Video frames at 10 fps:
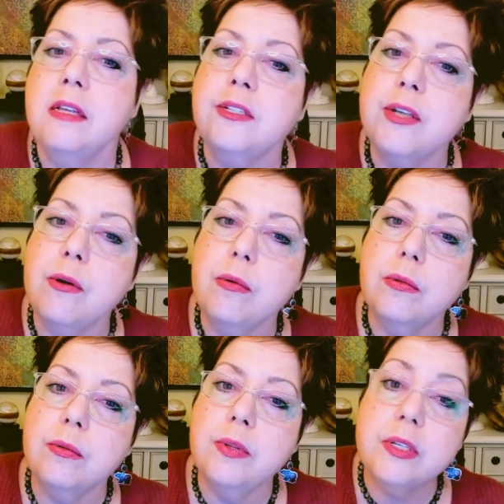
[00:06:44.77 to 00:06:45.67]

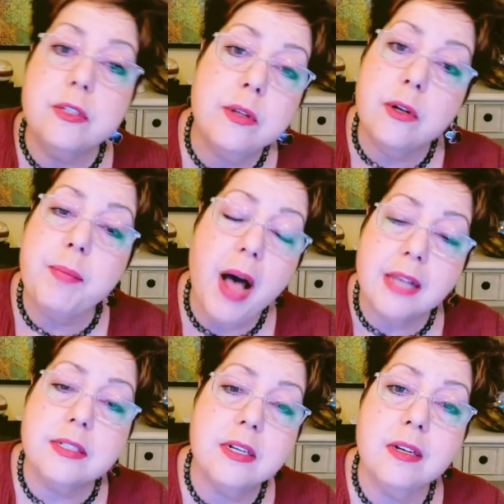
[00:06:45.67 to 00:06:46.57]
So this little
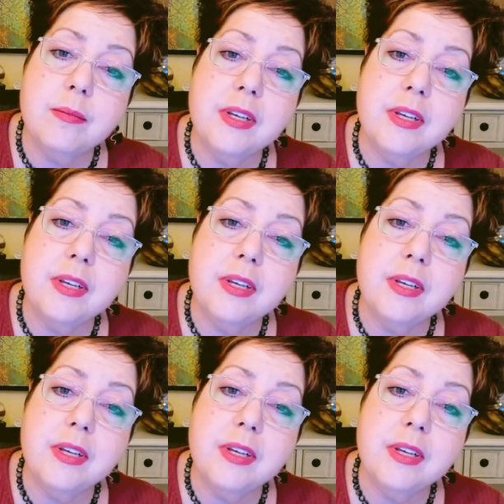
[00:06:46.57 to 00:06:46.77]
possum